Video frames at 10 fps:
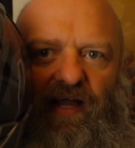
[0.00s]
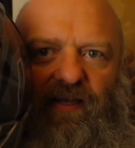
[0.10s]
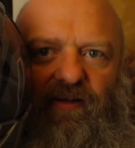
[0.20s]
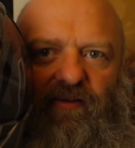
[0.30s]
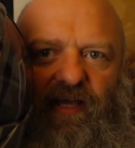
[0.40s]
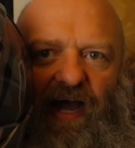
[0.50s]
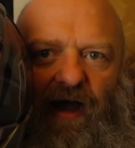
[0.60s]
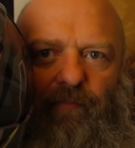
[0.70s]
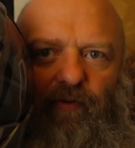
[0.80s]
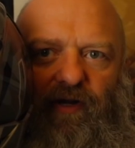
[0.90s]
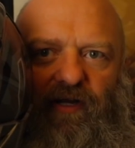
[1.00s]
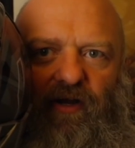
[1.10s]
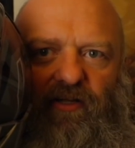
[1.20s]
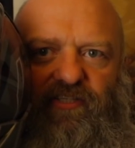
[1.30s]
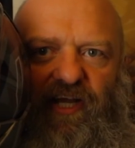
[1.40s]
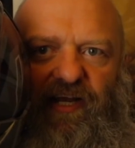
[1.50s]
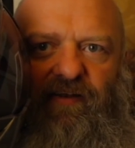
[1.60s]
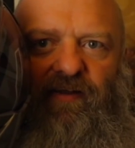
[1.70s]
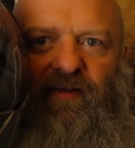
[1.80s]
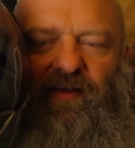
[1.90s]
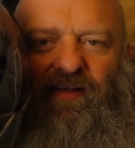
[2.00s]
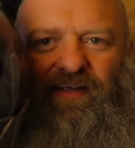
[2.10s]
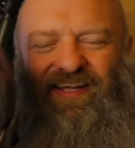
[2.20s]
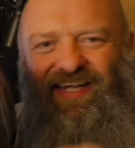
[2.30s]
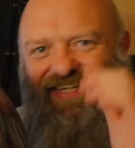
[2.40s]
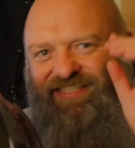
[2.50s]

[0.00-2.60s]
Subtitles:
little gap where it cuts in, it